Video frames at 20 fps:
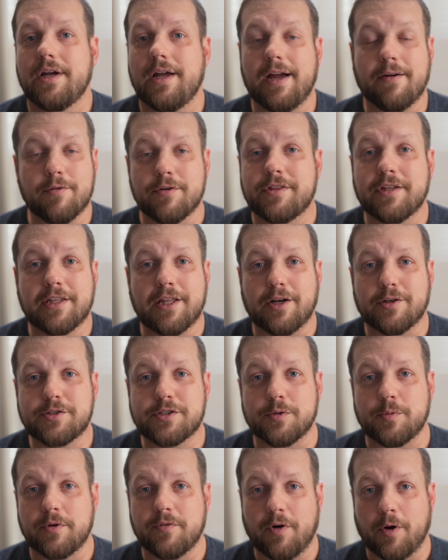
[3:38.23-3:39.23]
everything else
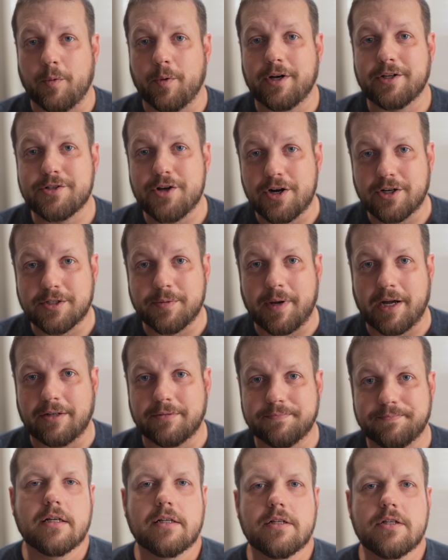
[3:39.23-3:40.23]
that we've already talked about.
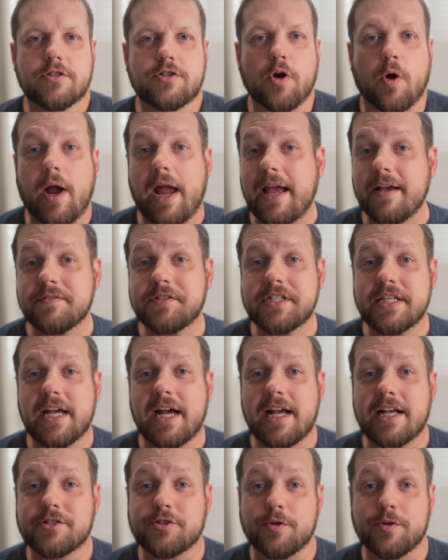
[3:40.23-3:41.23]
So
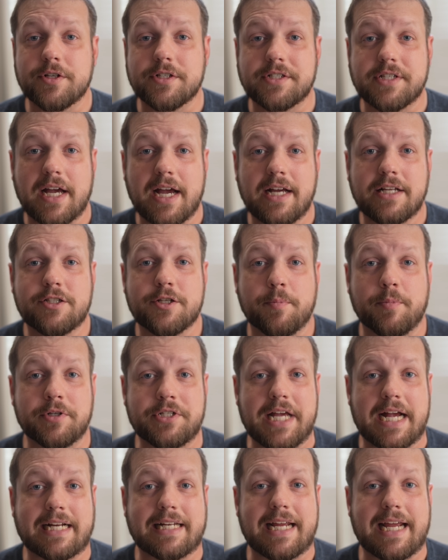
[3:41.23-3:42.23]
AFCIs are designed to
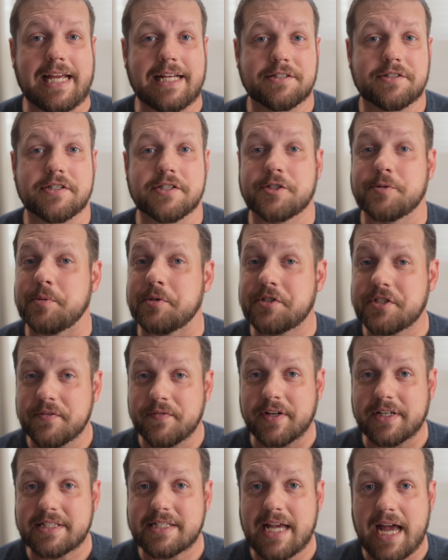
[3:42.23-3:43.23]
protect against a
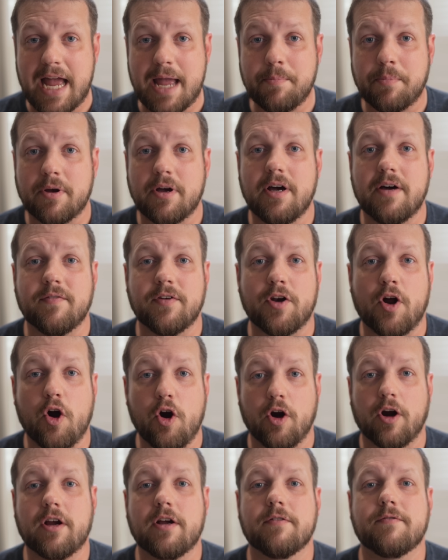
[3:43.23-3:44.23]
specific type of an
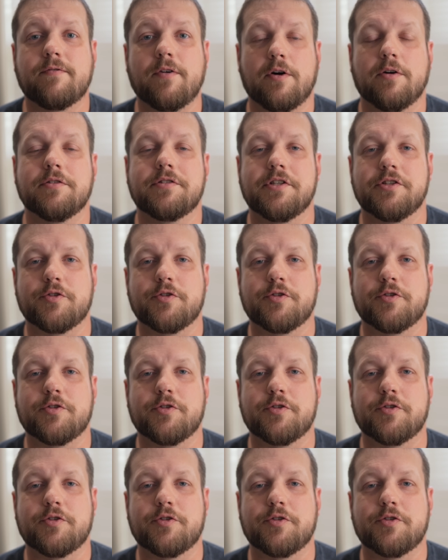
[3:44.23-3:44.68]
arc fault